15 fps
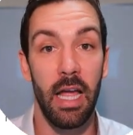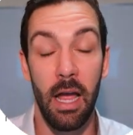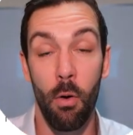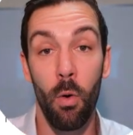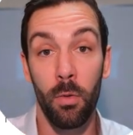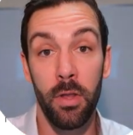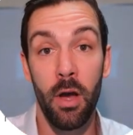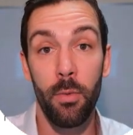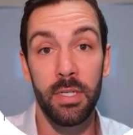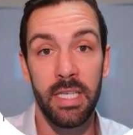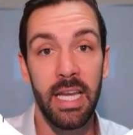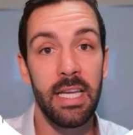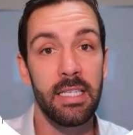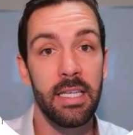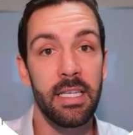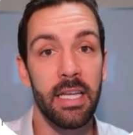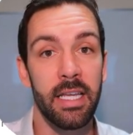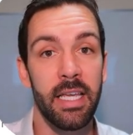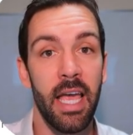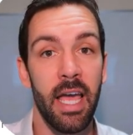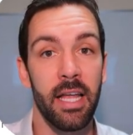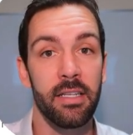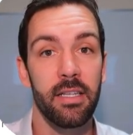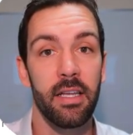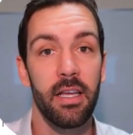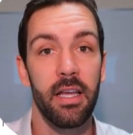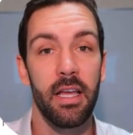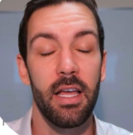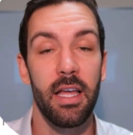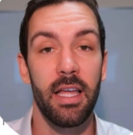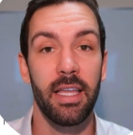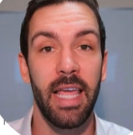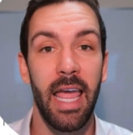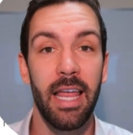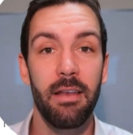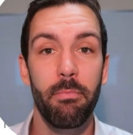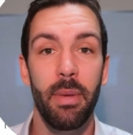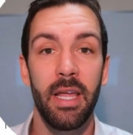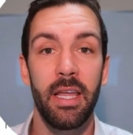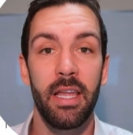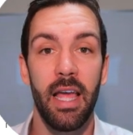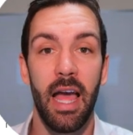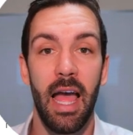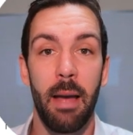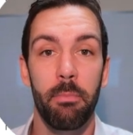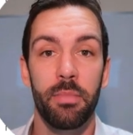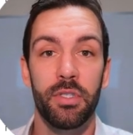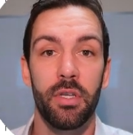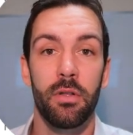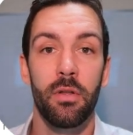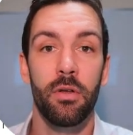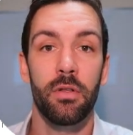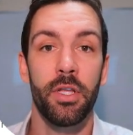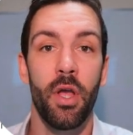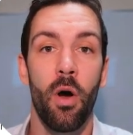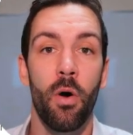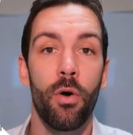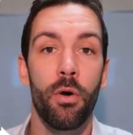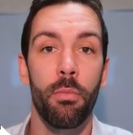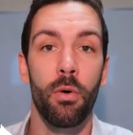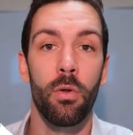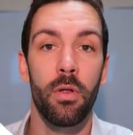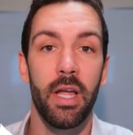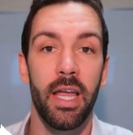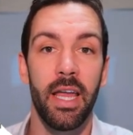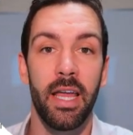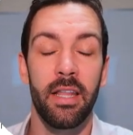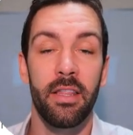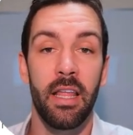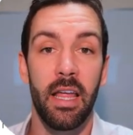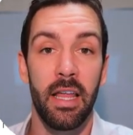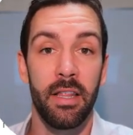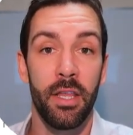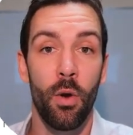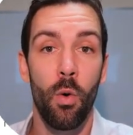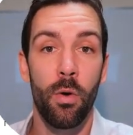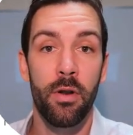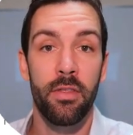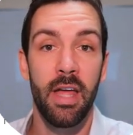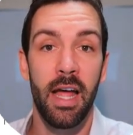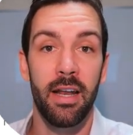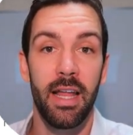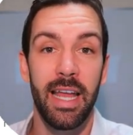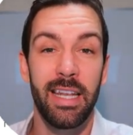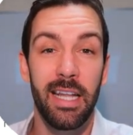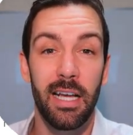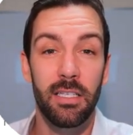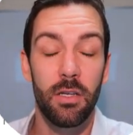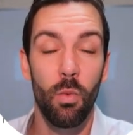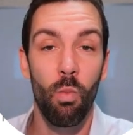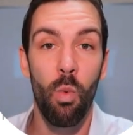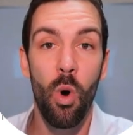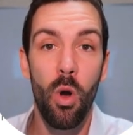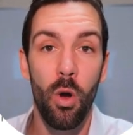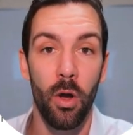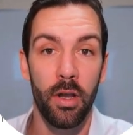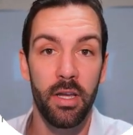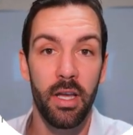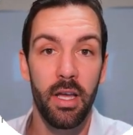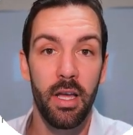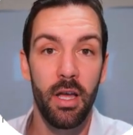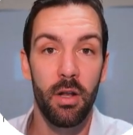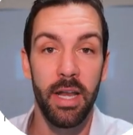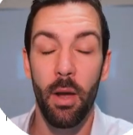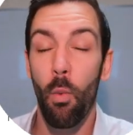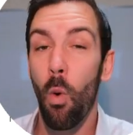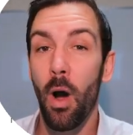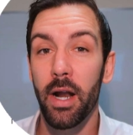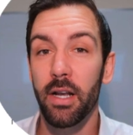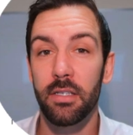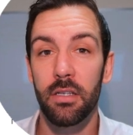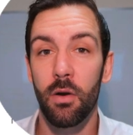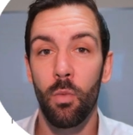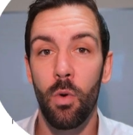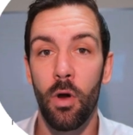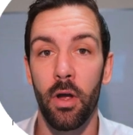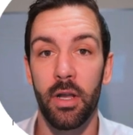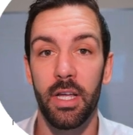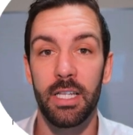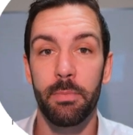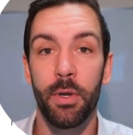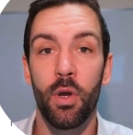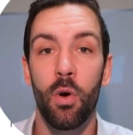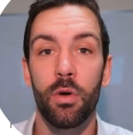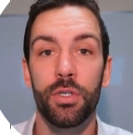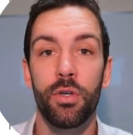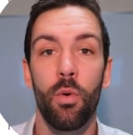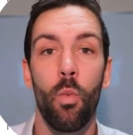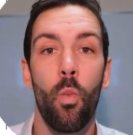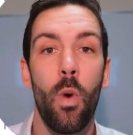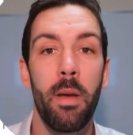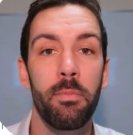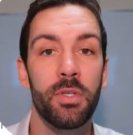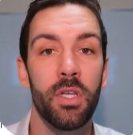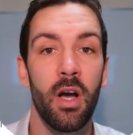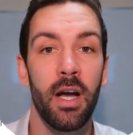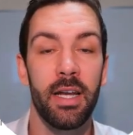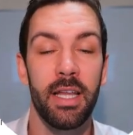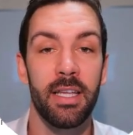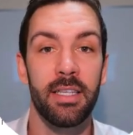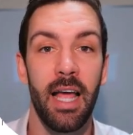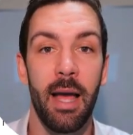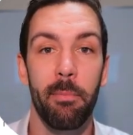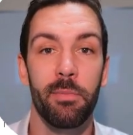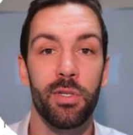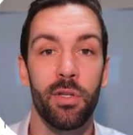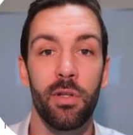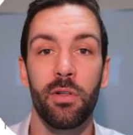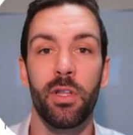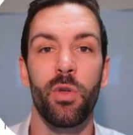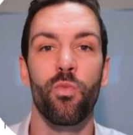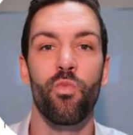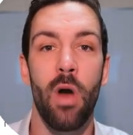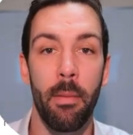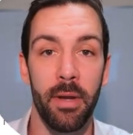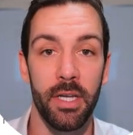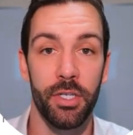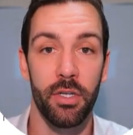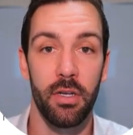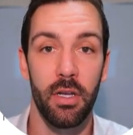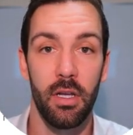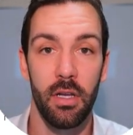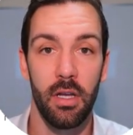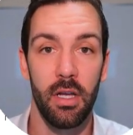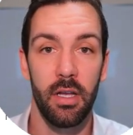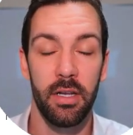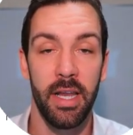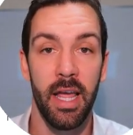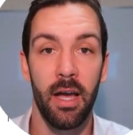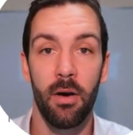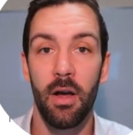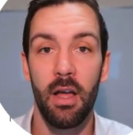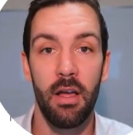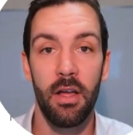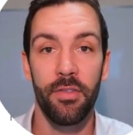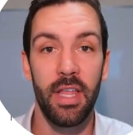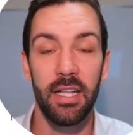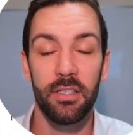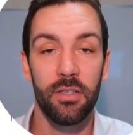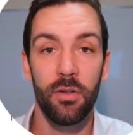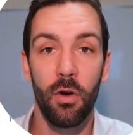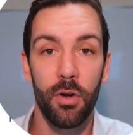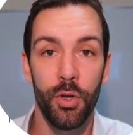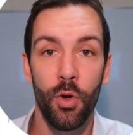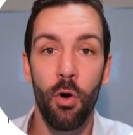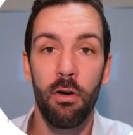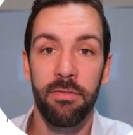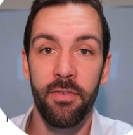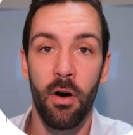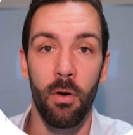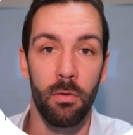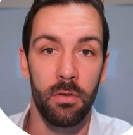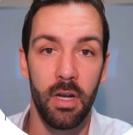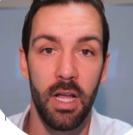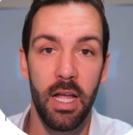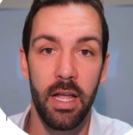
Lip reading: although it's easy to get, can be absolutely horrible in the order that it doesn't work. Now, why doesn't it work? It's because your website is absolutely rubbish. Now, that's not your fault.